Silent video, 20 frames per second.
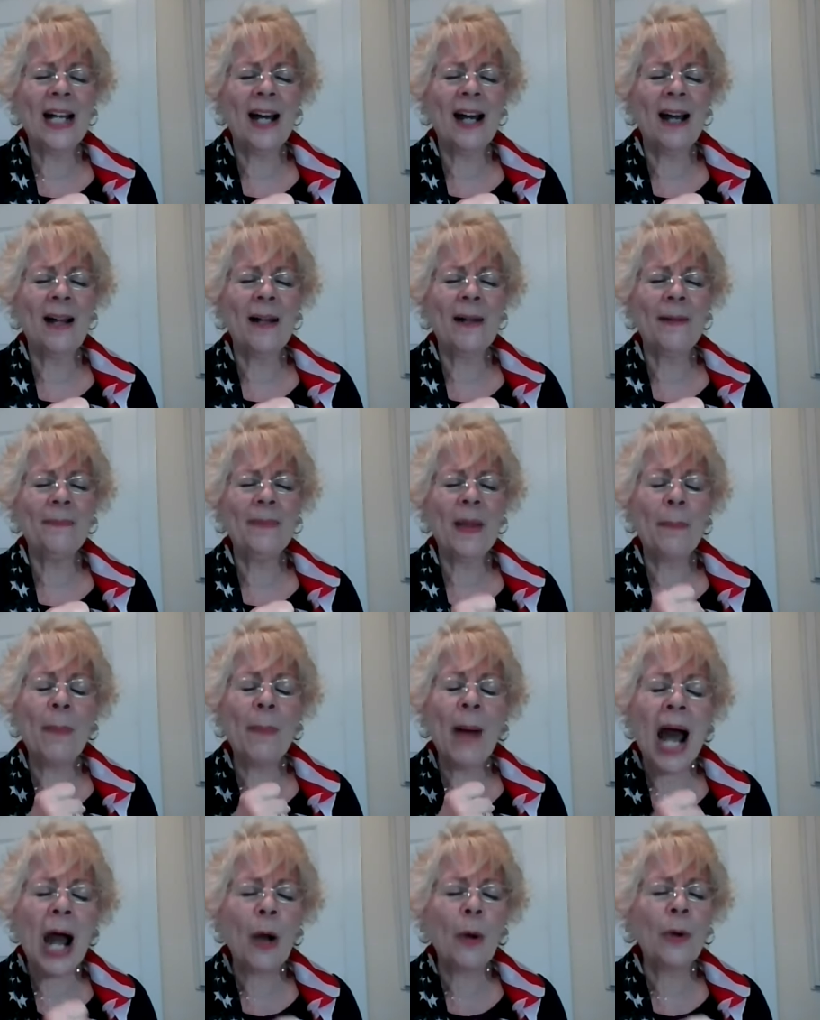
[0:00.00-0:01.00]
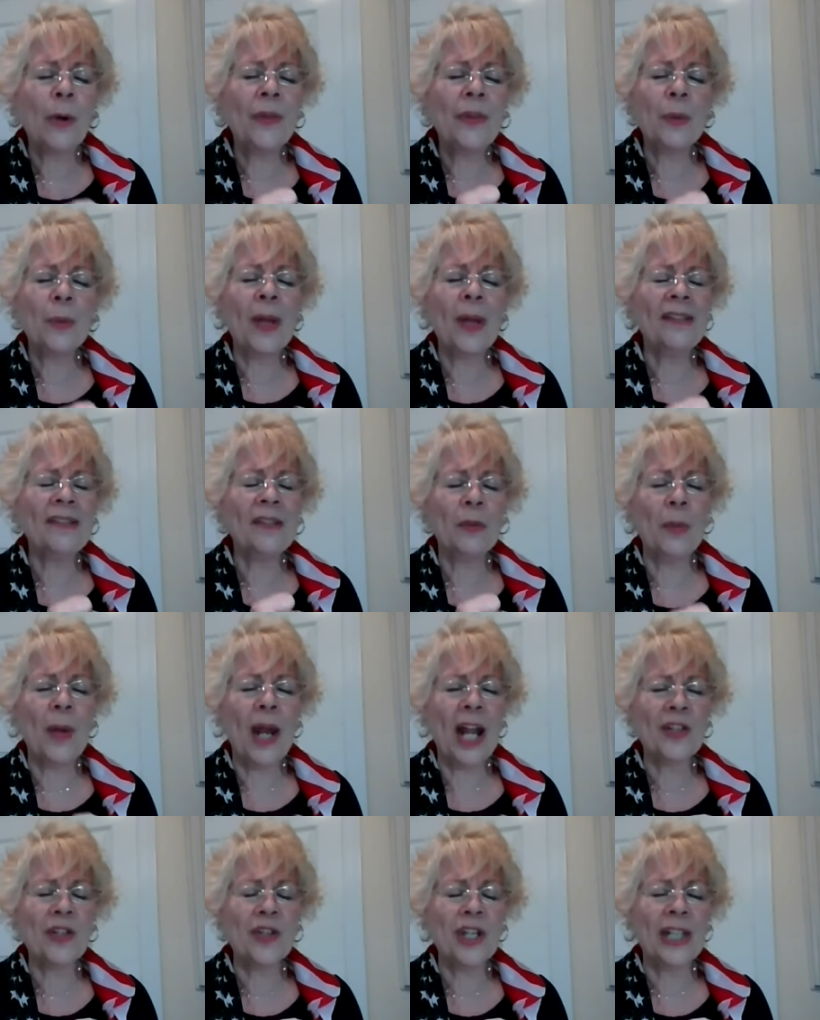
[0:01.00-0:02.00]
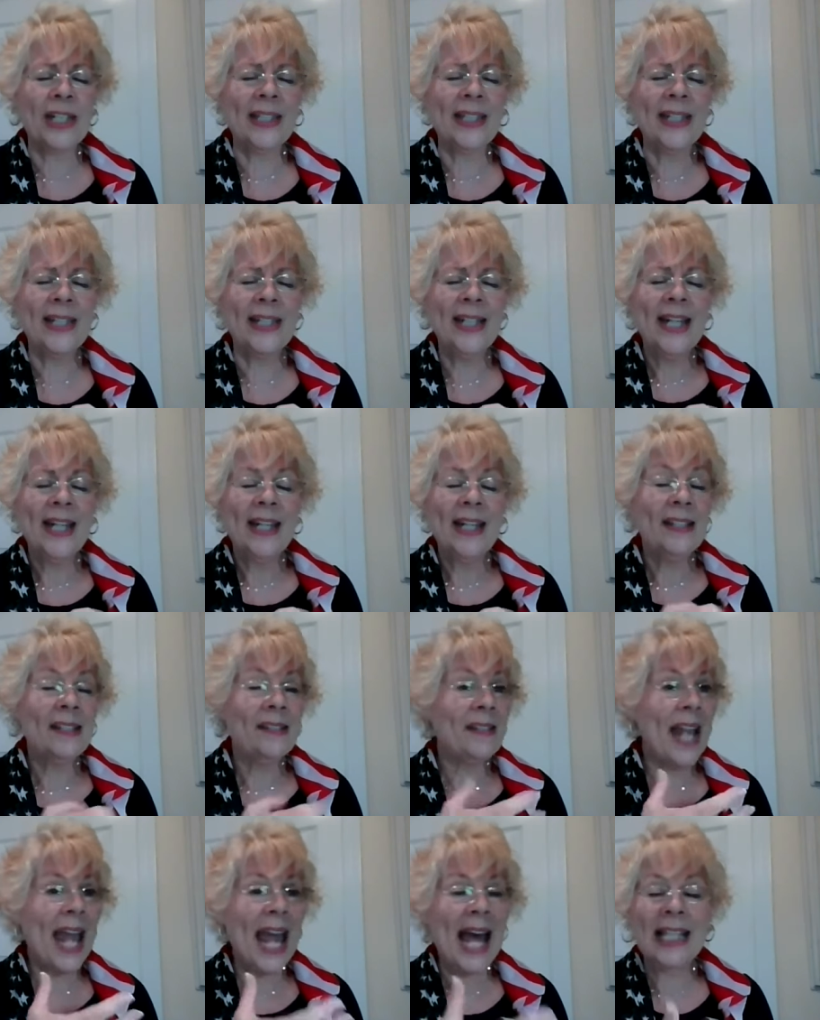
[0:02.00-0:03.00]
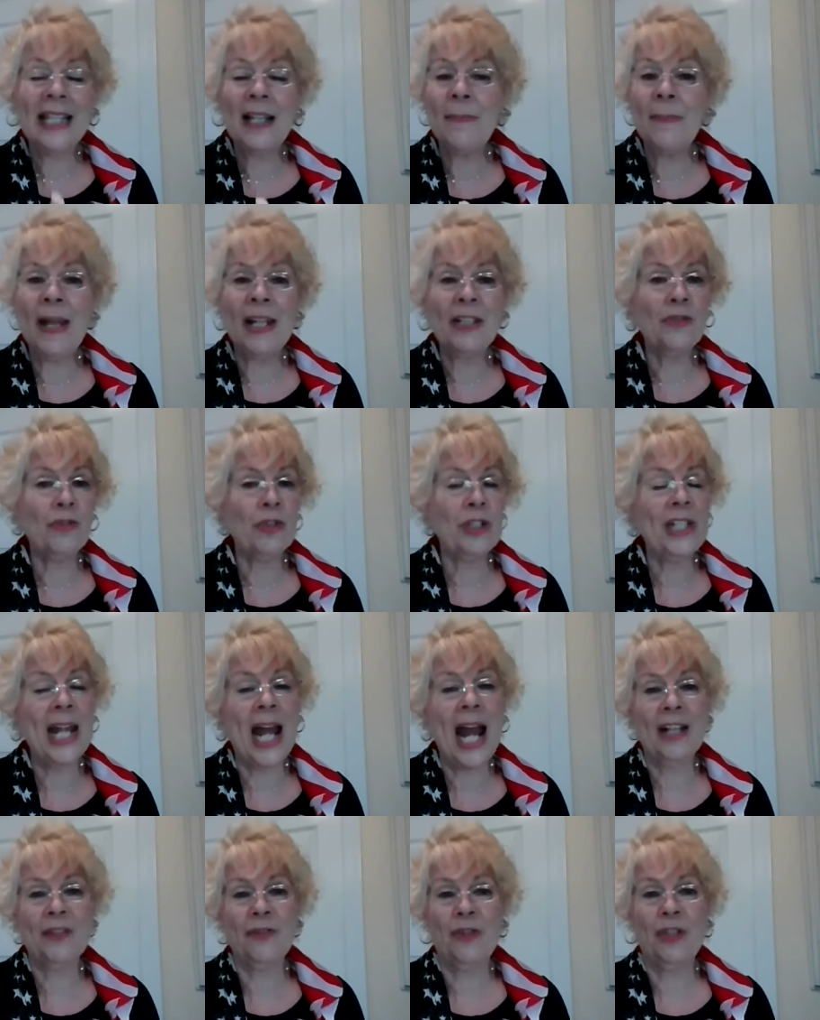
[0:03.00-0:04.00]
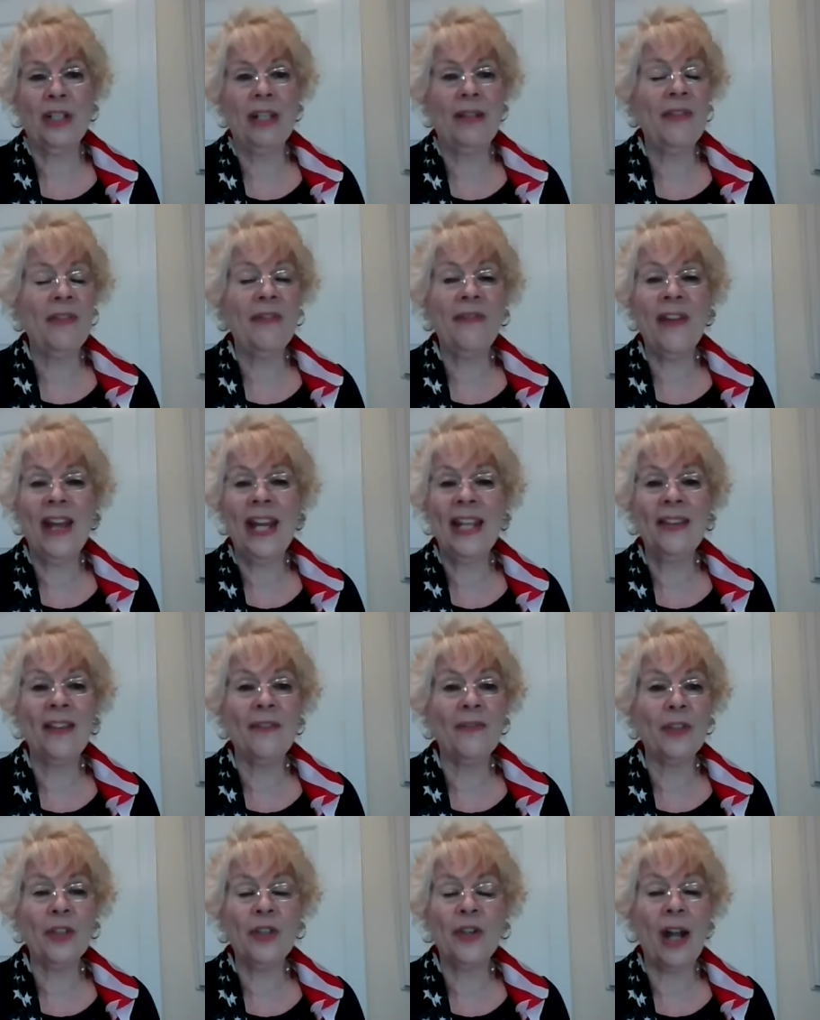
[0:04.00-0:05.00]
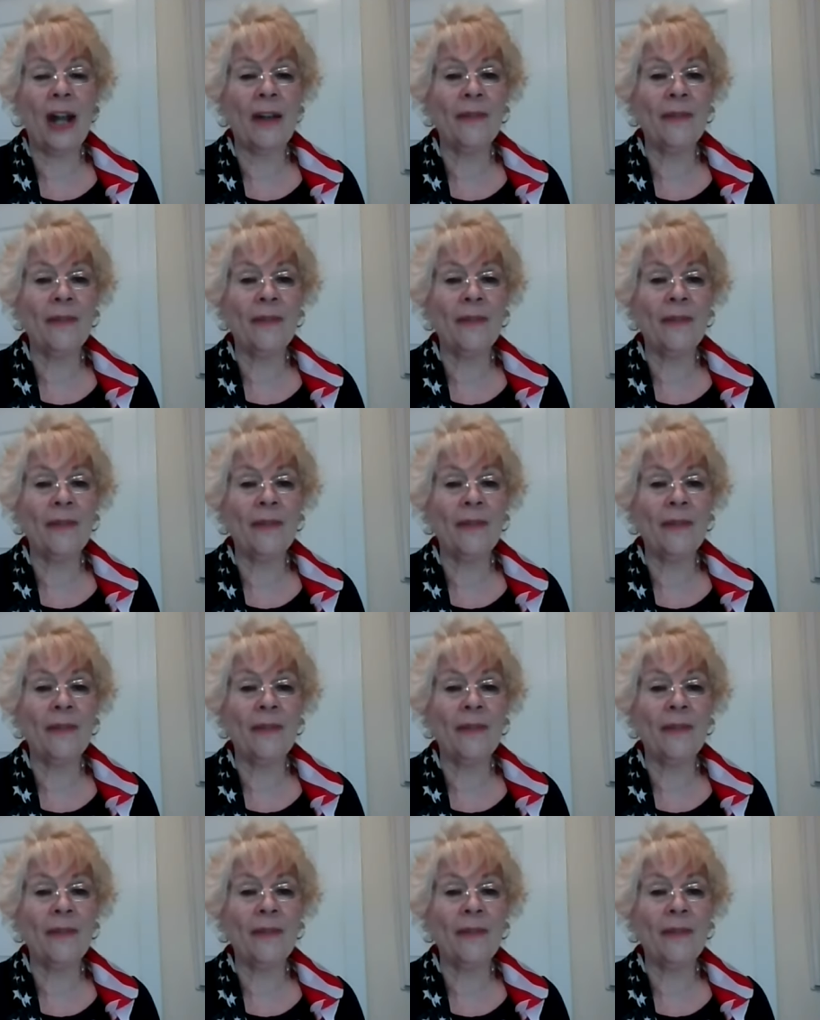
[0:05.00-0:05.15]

um, the power of the resurrection this elementary doctrine of the faith of a,